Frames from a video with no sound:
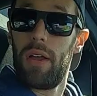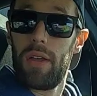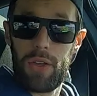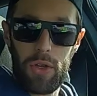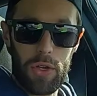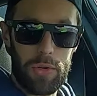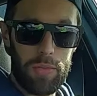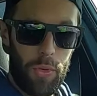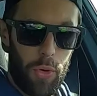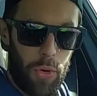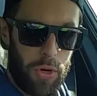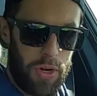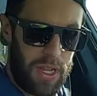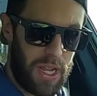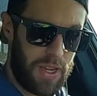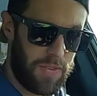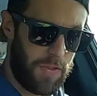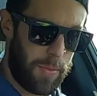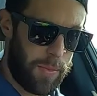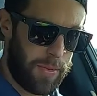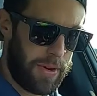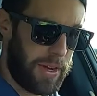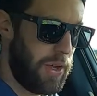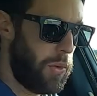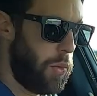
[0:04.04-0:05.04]
Good morning,
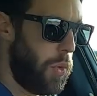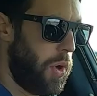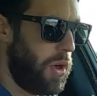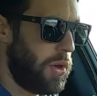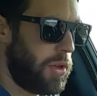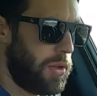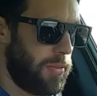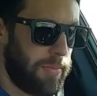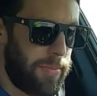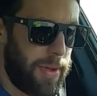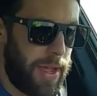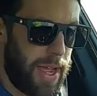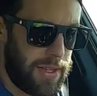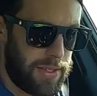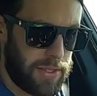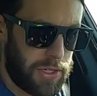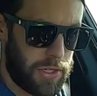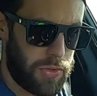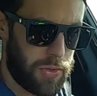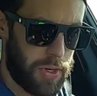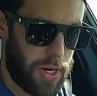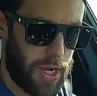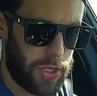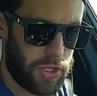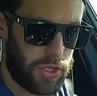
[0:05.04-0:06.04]
everybody. Welcome back to
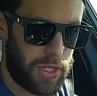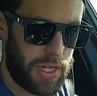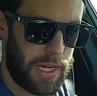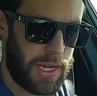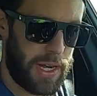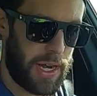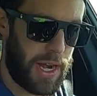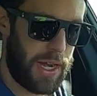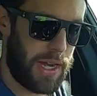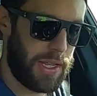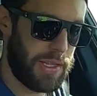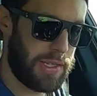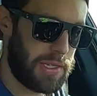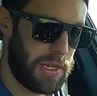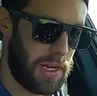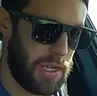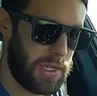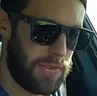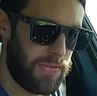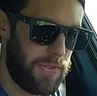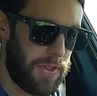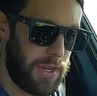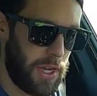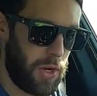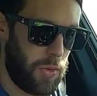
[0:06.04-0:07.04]
Garage 99. In
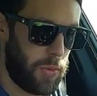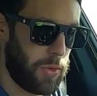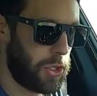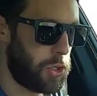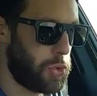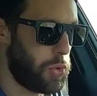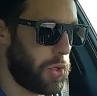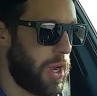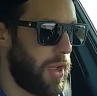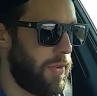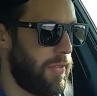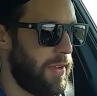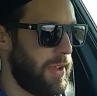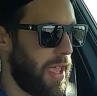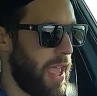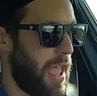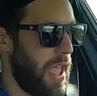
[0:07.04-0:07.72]
today's video, we're driving